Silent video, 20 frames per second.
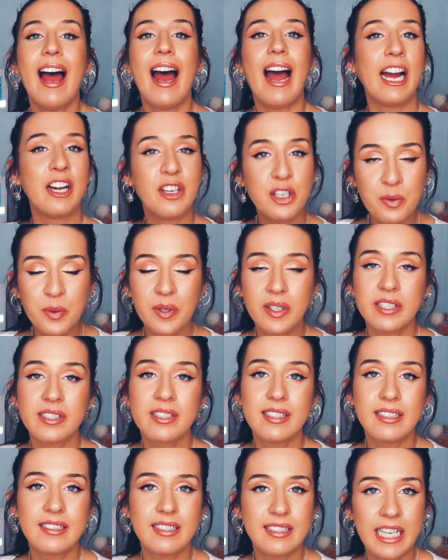and you will
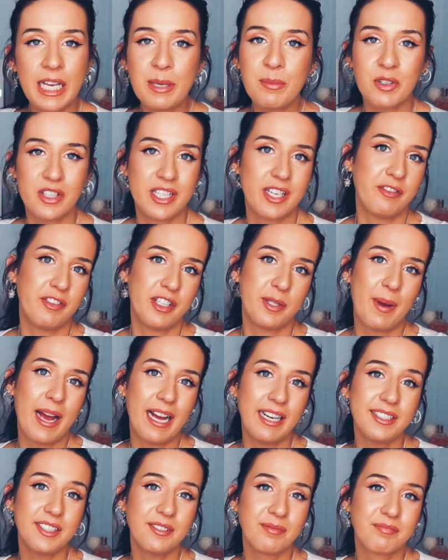keep your
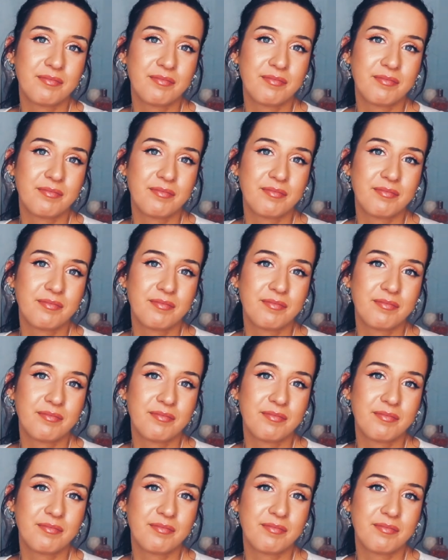self-respect.